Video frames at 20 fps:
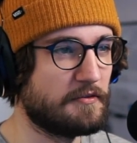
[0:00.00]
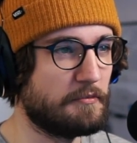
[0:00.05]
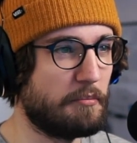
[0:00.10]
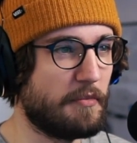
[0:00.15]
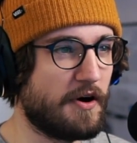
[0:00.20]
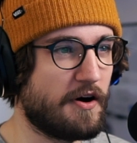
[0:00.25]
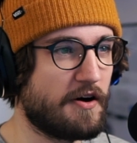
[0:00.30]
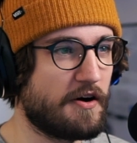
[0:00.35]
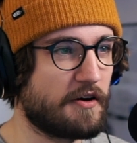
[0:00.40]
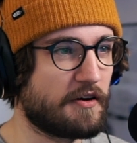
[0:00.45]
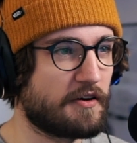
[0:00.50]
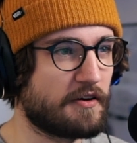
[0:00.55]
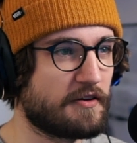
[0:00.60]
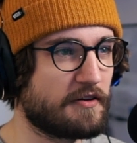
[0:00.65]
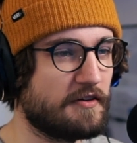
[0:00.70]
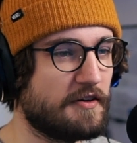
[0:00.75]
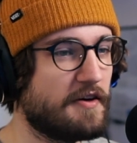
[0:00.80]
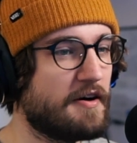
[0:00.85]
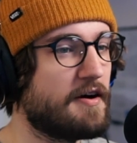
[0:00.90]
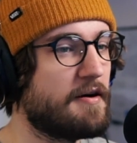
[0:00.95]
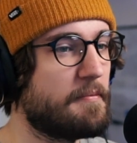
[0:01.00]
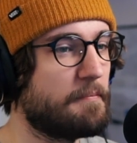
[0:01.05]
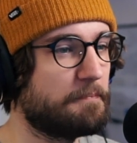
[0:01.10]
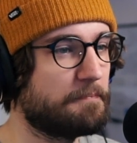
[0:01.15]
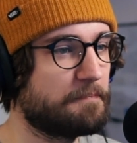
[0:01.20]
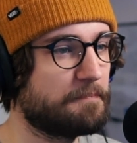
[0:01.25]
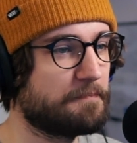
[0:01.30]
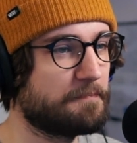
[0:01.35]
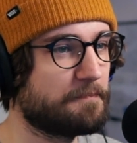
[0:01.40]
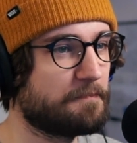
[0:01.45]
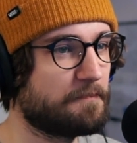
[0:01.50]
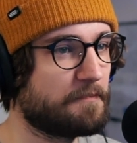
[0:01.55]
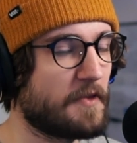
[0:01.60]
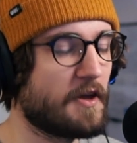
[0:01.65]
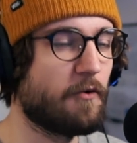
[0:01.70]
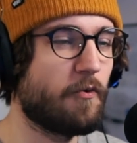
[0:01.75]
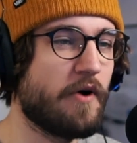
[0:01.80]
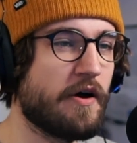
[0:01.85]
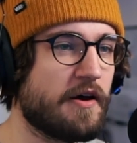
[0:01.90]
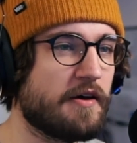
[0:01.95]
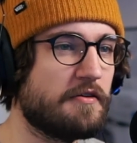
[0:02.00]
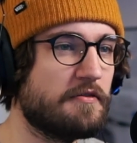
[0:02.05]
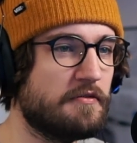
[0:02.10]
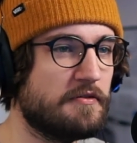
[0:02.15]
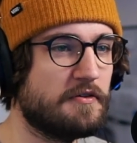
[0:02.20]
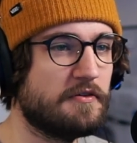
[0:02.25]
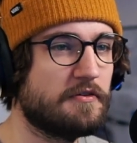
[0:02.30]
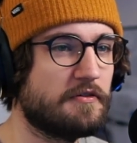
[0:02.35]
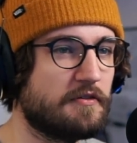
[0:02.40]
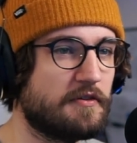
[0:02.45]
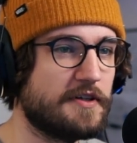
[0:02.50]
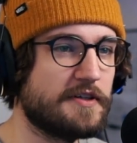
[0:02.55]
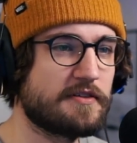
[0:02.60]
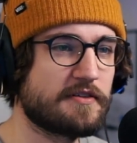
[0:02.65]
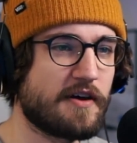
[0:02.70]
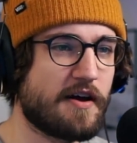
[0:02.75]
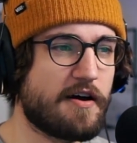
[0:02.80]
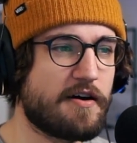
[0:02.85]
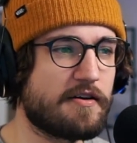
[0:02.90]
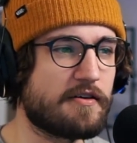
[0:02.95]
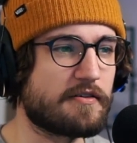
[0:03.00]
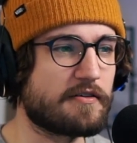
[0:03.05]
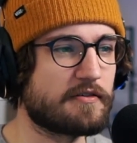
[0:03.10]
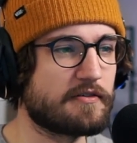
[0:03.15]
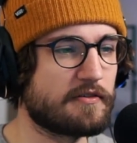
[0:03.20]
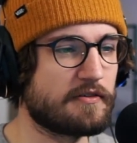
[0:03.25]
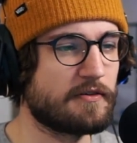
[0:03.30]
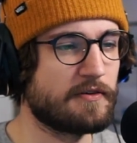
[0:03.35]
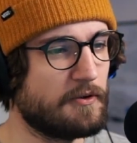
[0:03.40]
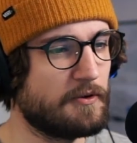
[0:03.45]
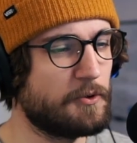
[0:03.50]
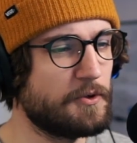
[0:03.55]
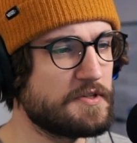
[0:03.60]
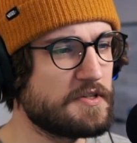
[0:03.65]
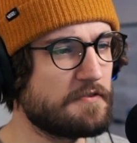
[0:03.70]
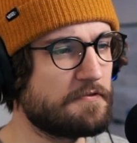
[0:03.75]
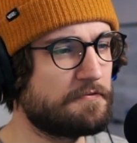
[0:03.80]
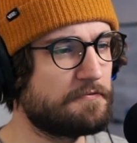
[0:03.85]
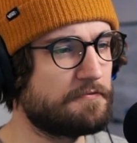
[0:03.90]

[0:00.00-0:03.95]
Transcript: Mark? Yeah. Wait, this guy. Who's he?